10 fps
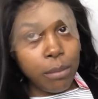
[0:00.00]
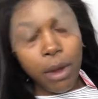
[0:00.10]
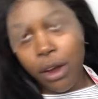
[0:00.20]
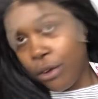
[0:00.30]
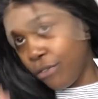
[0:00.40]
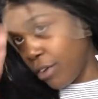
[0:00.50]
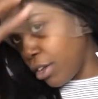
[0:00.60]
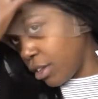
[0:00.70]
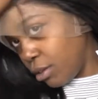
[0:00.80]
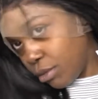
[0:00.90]

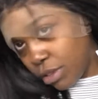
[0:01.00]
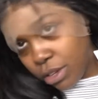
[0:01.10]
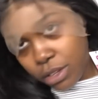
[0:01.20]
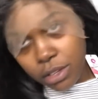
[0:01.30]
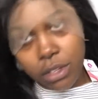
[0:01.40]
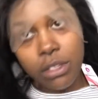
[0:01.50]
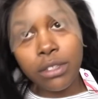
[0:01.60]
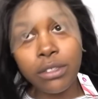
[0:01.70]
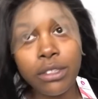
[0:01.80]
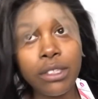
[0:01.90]
Perfectly with
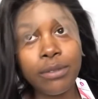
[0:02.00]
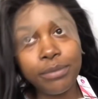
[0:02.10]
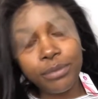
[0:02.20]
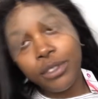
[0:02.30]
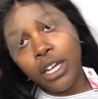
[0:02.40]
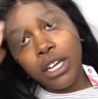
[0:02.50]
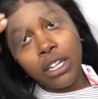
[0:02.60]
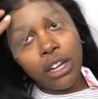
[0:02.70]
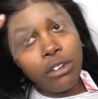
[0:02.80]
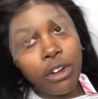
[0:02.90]
this.
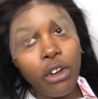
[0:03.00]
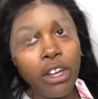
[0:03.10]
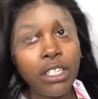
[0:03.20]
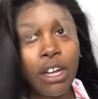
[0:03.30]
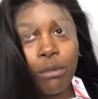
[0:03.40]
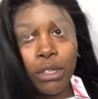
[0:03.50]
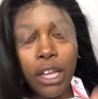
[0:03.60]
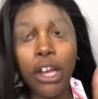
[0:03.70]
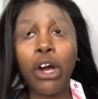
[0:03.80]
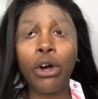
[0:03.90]
Now, you know, they always come with
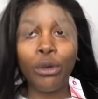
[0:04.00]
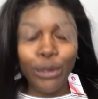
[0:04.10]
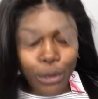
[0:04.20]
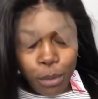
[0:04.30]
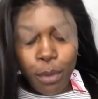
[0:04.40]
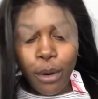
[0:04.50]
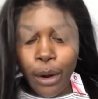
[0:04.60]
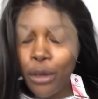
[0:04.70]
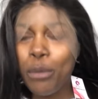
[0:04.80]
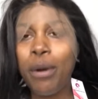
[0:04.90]
their own little
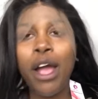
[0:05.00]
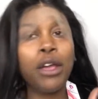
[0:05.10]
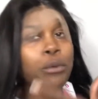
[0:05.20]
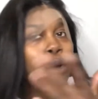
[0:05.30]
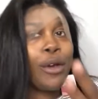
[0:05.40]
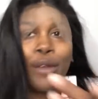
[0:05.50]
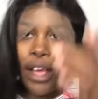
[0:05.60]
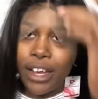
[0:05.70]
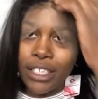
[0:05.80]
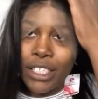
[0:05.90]
part. You probably aware of
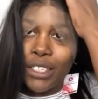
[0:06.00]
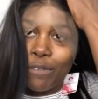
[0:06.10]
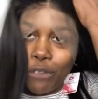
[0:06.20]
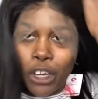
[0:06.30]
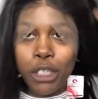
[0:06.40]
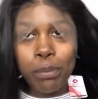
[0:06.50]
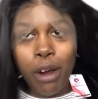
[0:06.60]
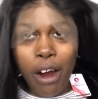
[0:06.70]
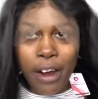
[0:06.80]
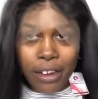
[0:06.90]
that because it's a fresh
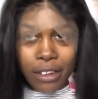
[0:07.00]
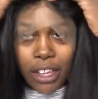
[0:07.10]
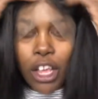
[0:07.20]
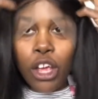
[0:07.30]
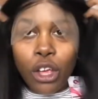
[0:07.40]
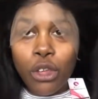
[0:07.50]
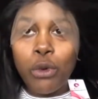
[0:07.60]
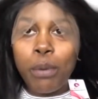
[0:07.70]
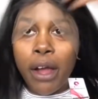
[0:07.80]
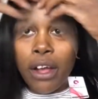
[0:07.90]
part.
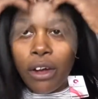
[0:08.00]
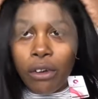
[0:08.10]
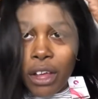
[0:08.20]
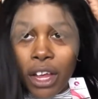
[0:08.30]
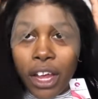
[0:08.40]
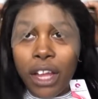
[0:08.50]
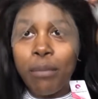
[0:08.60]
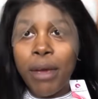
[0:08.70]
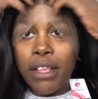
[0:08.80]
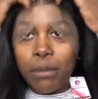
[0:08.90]
You probably go ahead
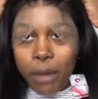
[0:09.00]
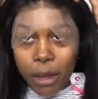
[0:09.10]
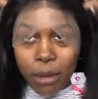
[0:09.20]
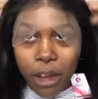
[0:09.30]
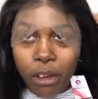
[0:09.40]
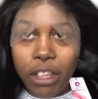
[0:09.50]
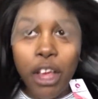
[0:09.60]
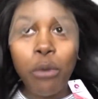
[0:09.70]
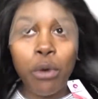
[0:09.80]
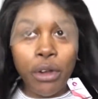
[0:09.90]
and make some baby hairs
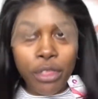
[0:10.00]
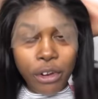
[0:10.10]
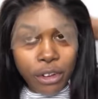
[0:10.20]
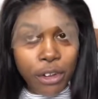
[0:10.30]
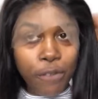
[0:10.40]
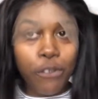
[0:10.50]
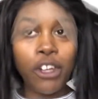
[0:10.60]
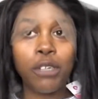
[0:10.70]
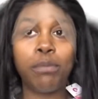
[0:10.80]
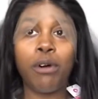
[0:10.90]
and wear their little
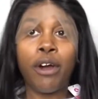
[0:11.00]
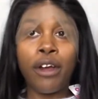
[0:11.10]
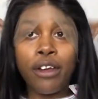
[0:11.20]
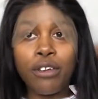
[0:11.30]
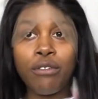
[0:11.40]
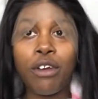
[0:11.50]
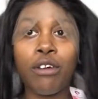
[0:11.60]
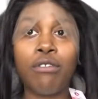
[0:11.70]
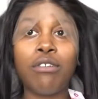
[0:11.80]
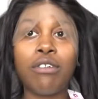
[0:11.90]
fresh part, you
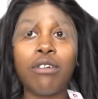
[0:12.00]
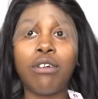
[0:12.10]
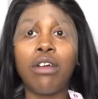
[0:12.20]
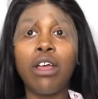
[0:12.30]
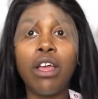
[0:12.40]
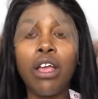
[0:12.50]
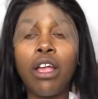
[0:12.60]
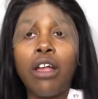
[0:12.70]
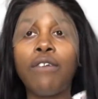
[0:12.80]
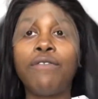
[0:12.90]
know,
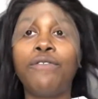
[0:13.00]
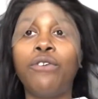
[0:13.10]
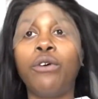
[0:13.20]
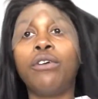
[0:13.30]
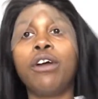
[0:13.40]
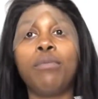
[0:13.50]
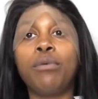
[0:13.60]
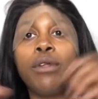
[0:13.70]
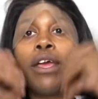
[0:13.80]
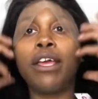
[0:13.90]
for a
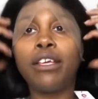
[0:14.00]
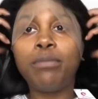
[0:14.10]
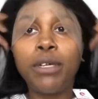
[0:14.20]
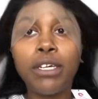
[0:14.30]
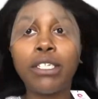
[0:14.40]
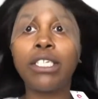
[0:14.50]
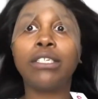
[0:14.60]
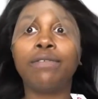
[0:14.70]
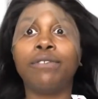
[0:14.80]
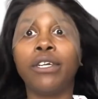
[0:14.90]
couple days because
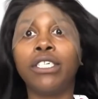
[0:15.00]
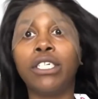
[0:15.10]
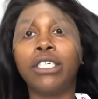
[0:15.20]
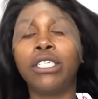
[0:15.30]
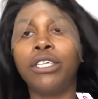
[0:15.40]
it's fresh and